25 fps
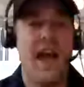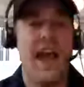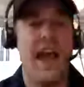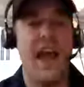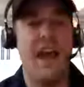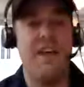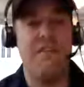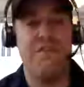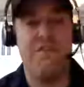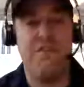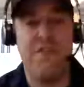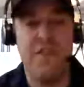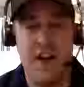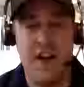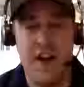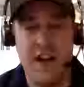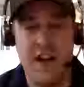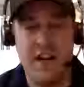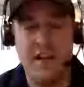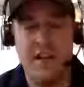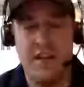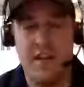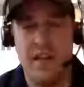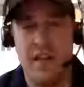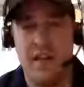And
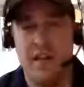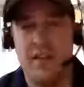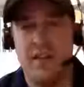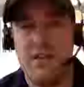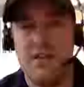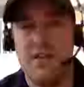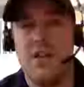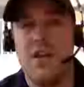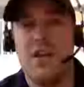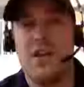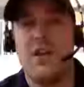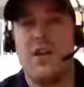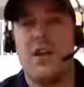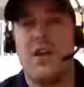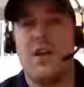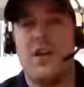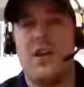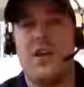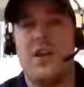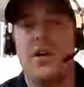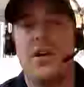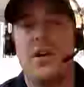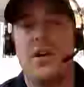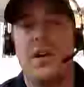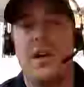finally,
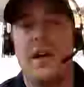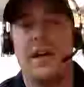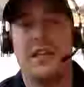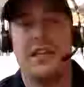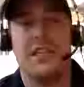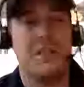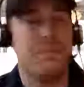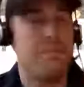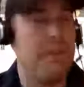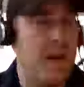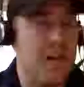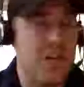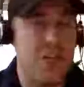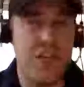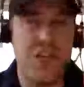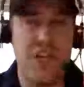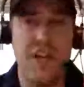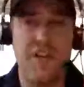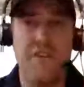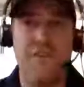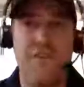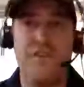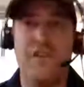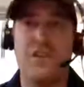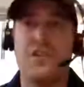
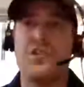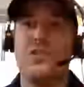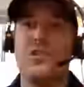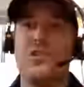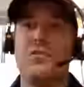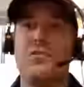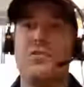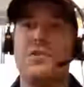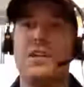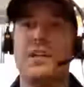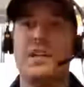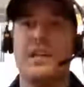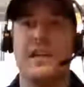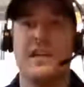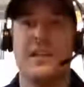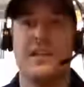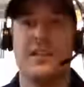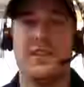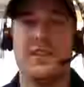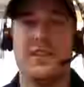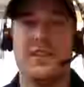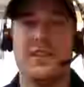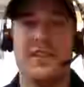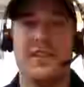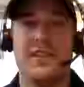especially if you're new to
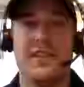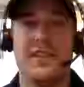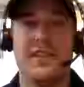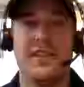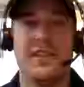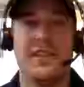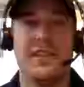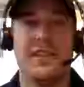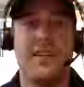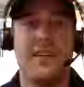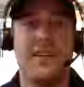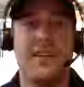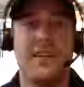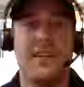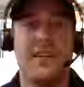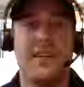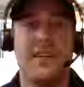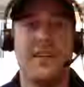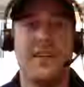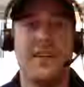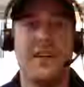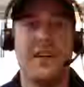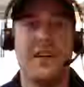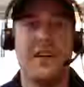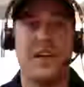this,
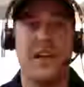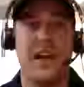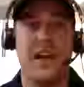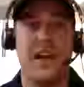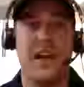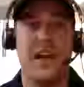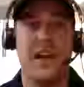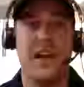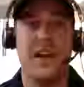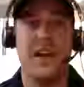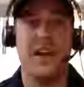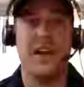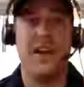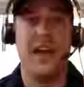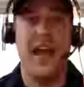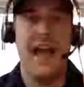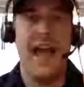okay?